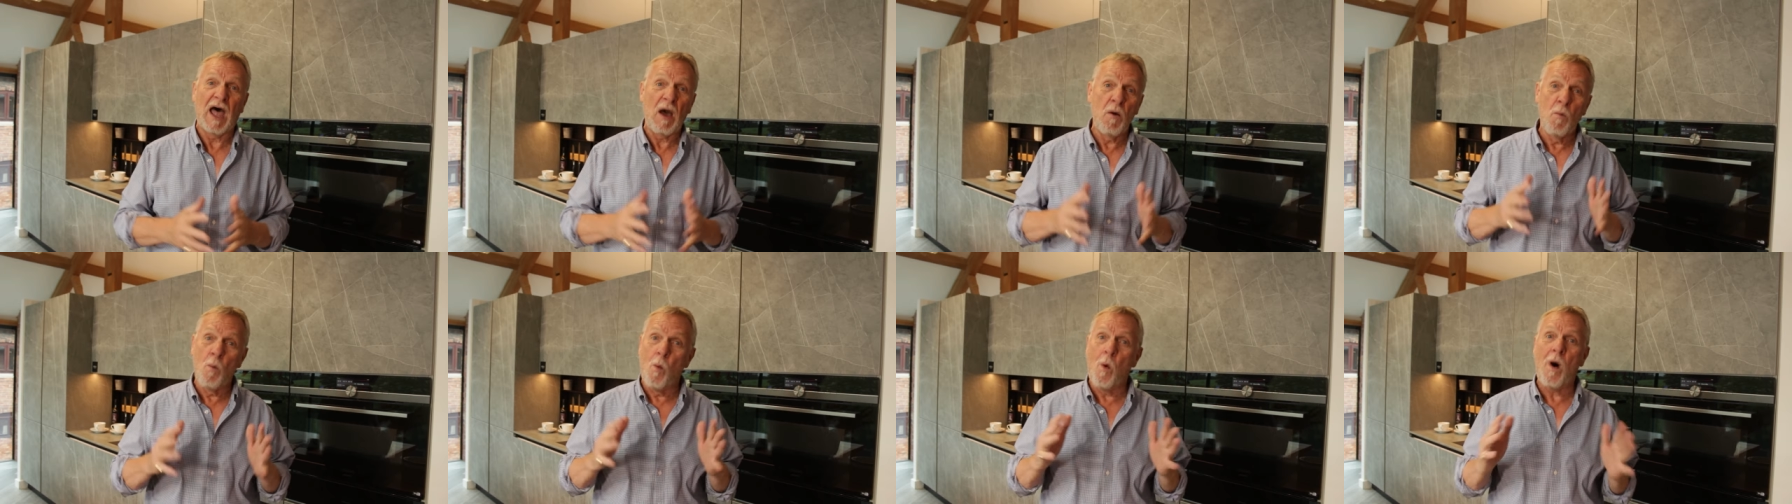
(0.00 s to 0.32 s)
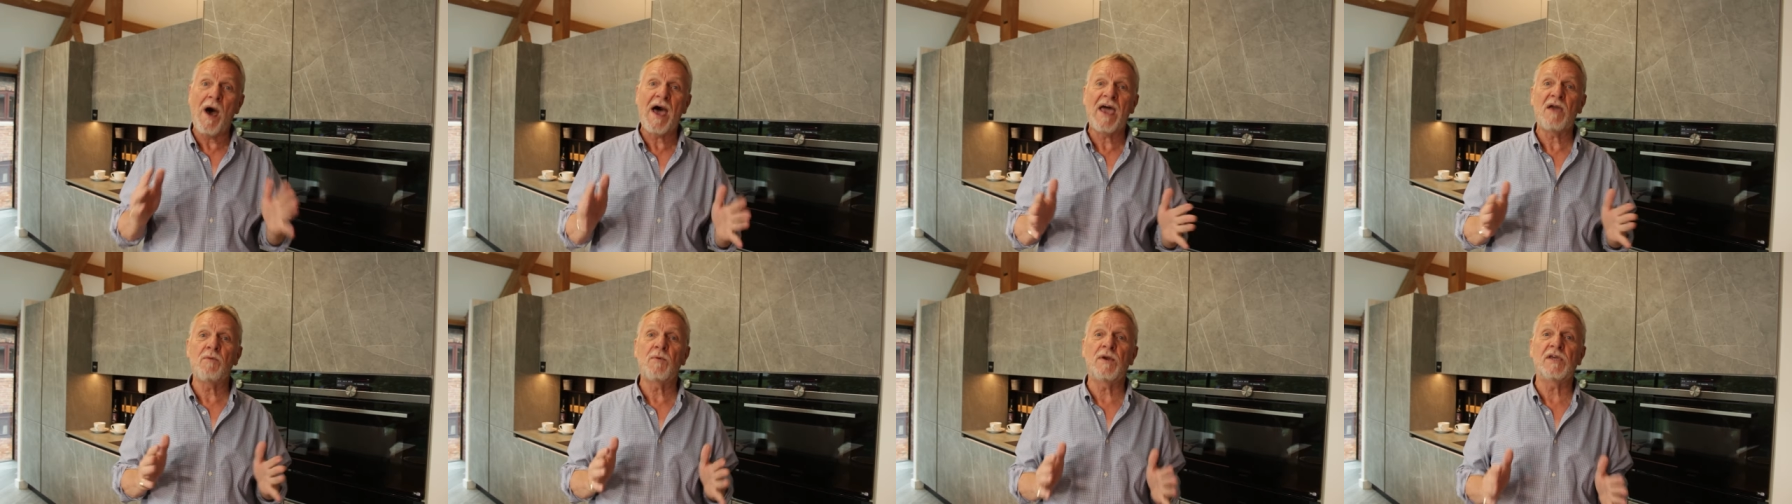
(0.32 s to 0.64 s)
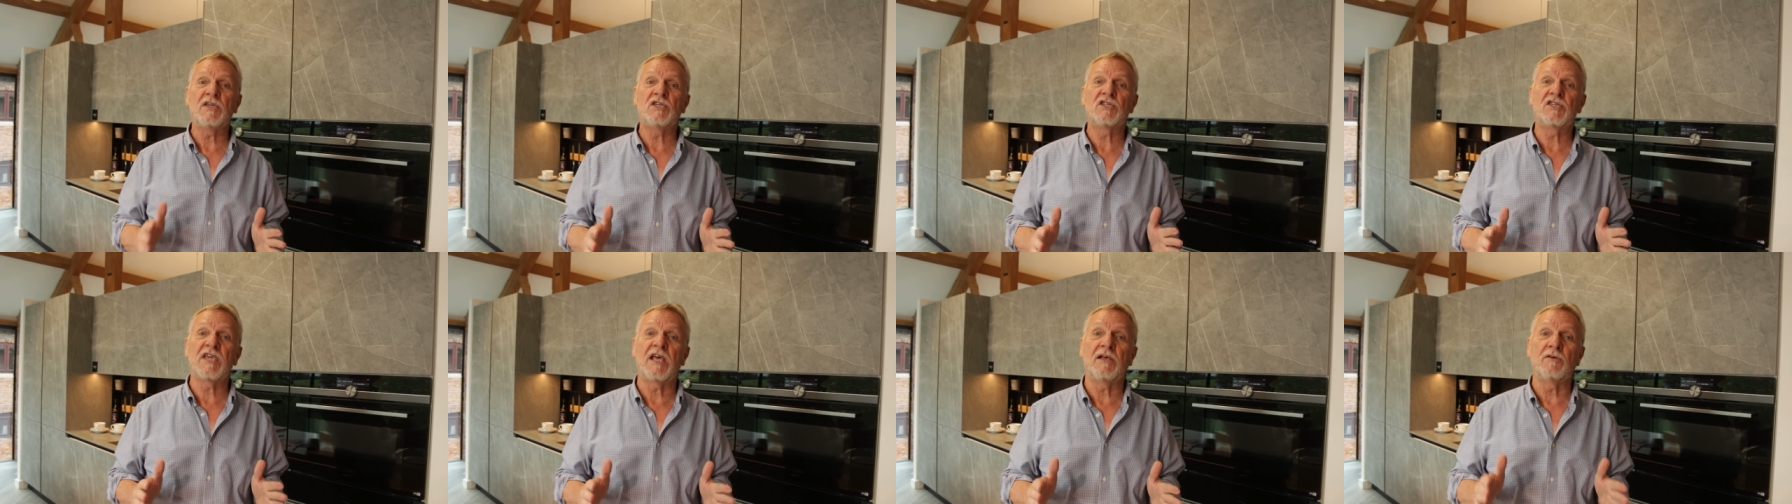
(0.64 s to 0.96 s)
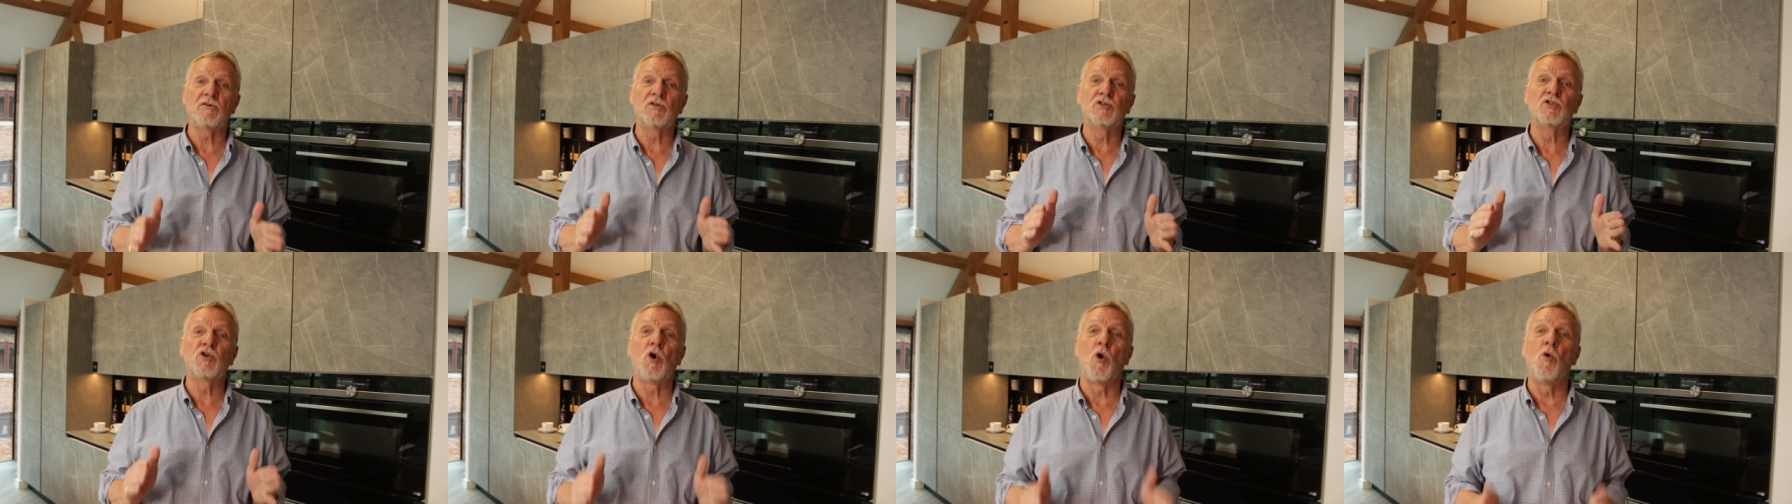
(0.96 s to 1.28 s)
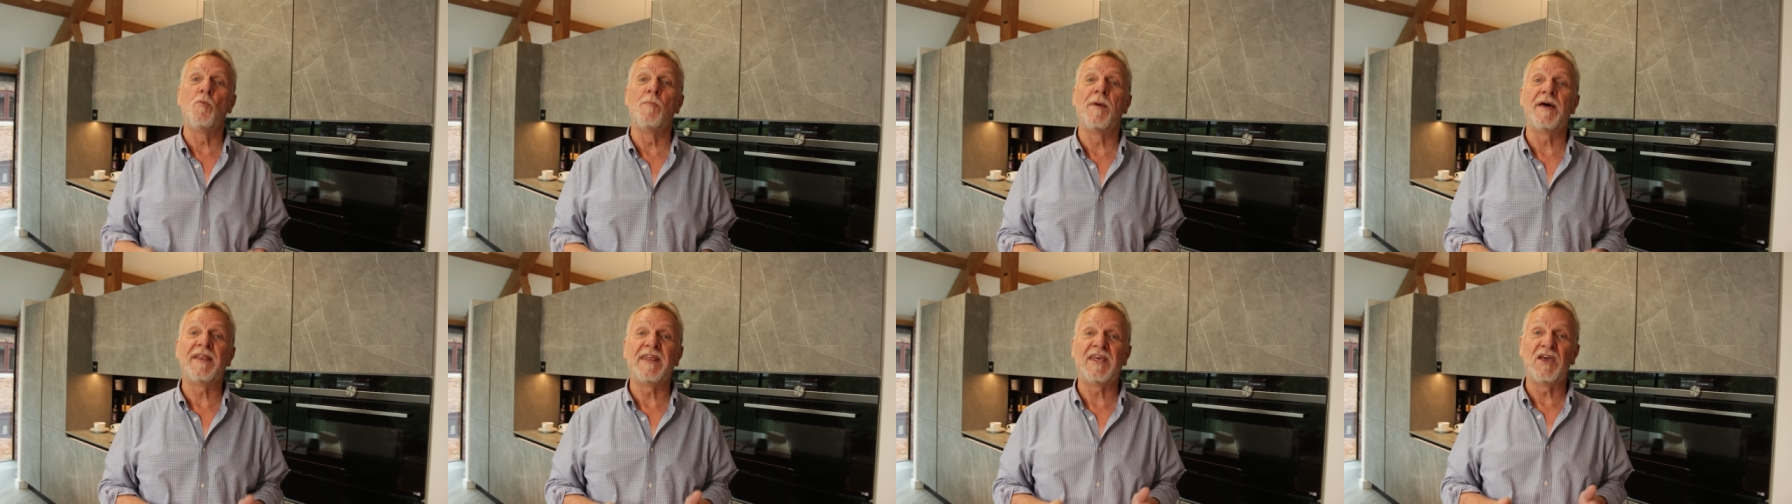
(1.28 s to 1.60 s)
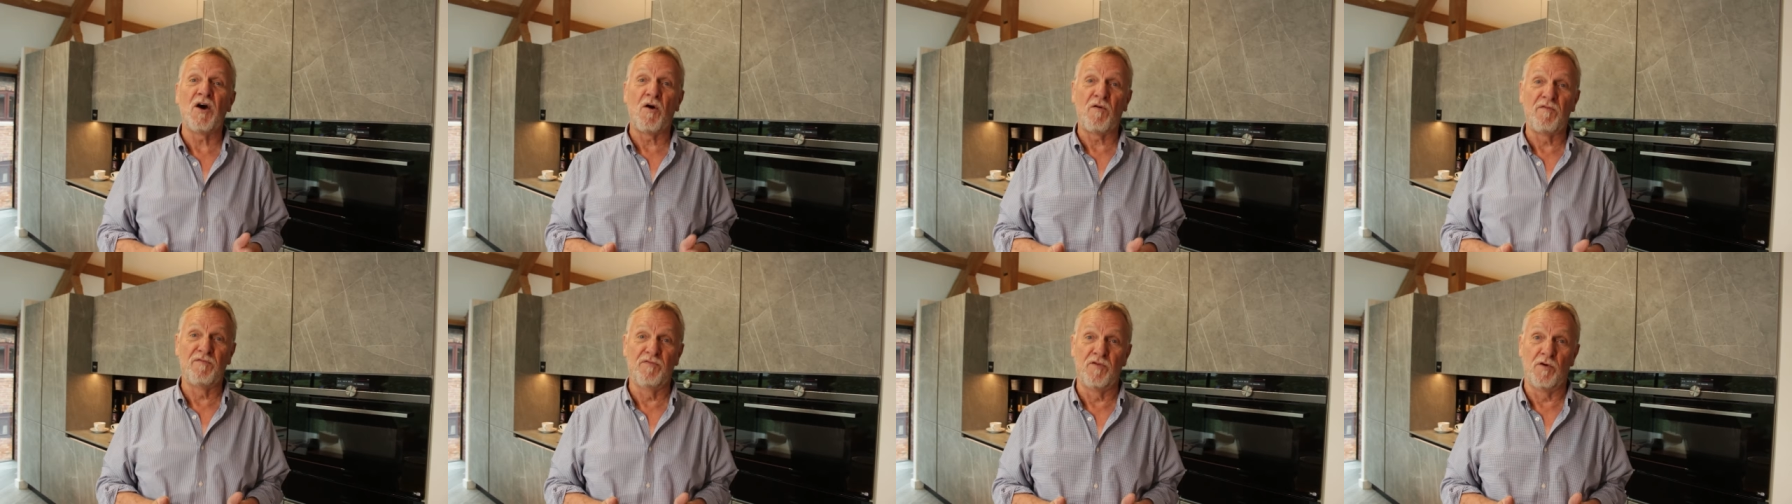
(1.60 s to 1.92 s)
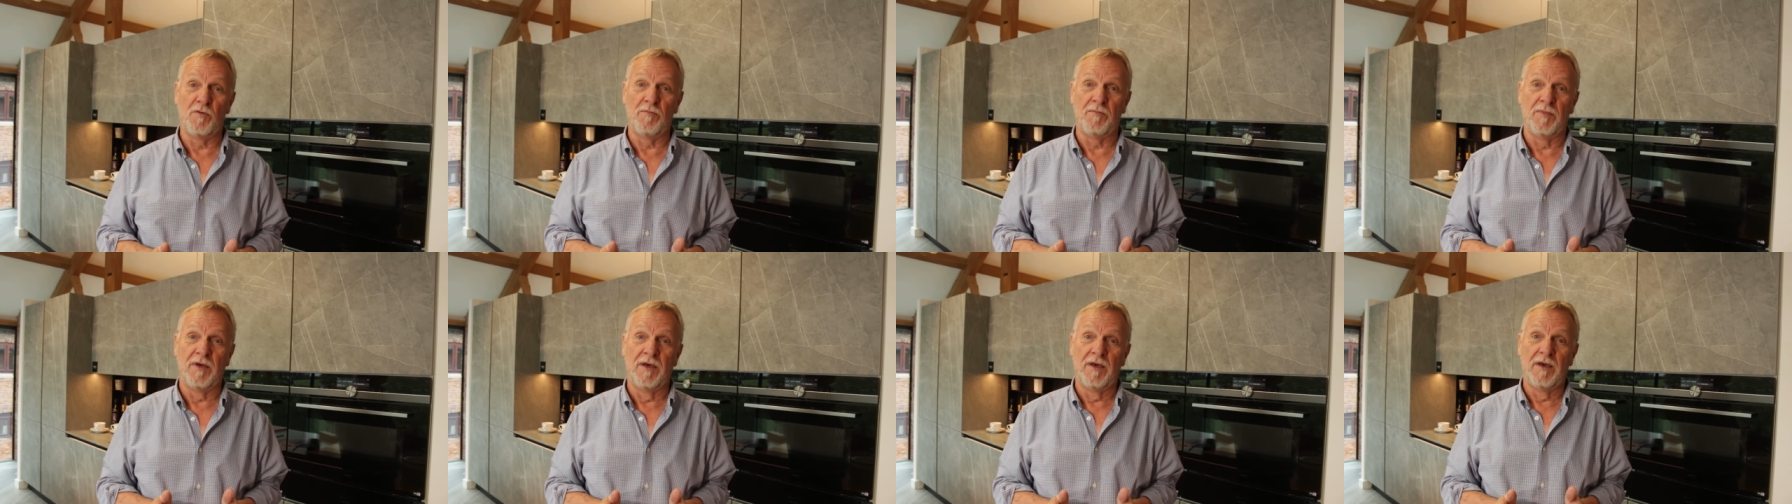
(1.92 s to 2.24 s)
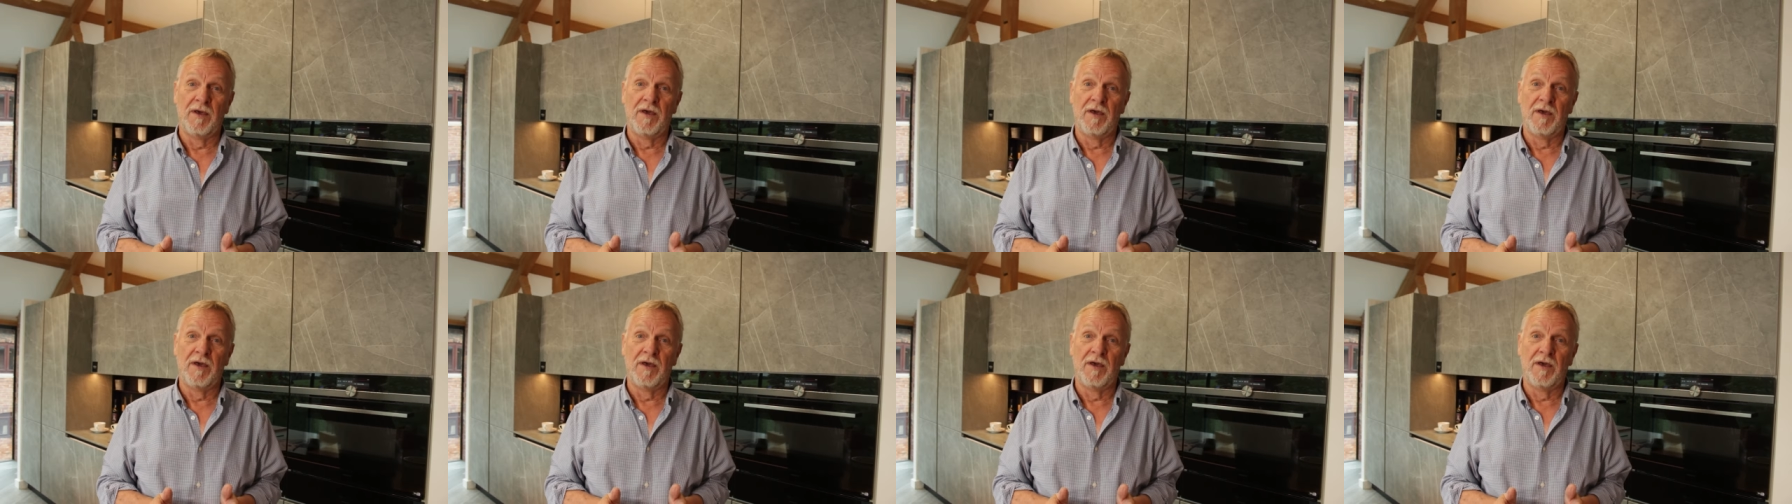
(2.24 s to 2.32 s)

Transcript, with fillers: and why we sell so many of them.